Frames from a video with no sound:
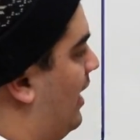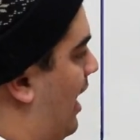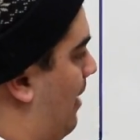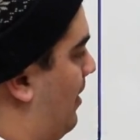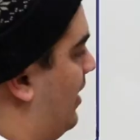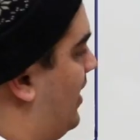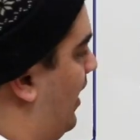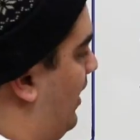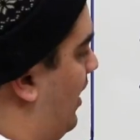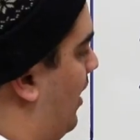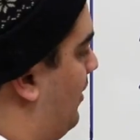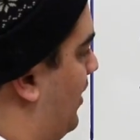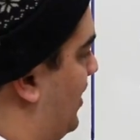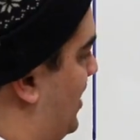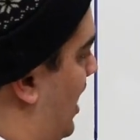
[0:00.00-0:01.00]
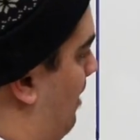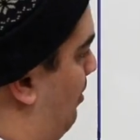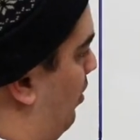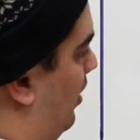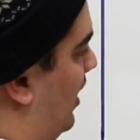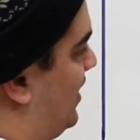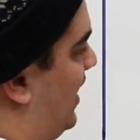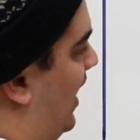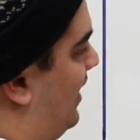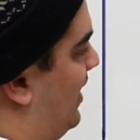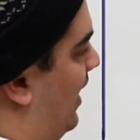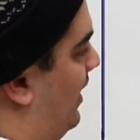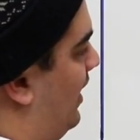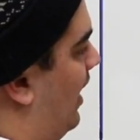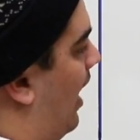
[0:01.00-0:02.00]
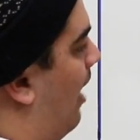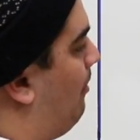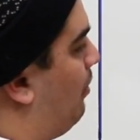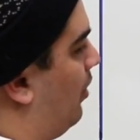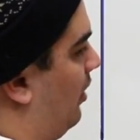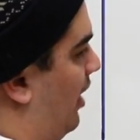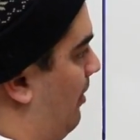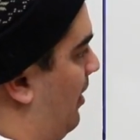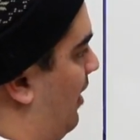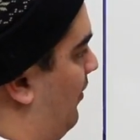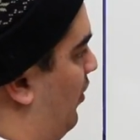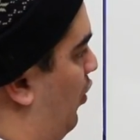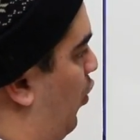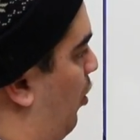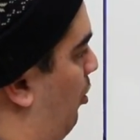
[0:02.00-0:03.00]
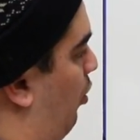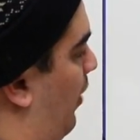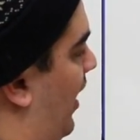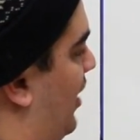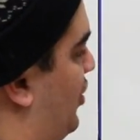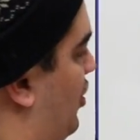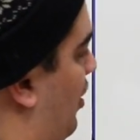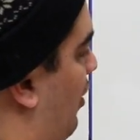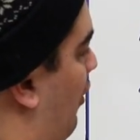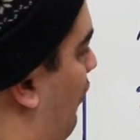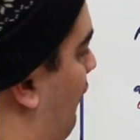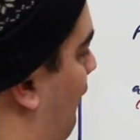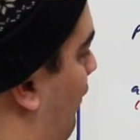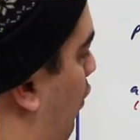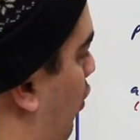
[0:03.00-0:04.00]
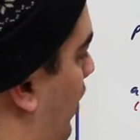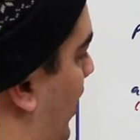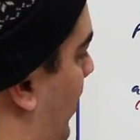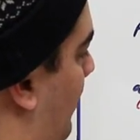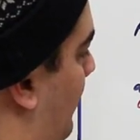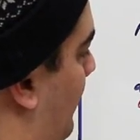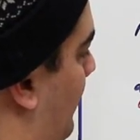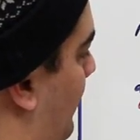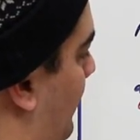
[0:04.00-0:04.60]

Now I'm going to take the other example. Let's say I take the upper limit of the normal range, 40.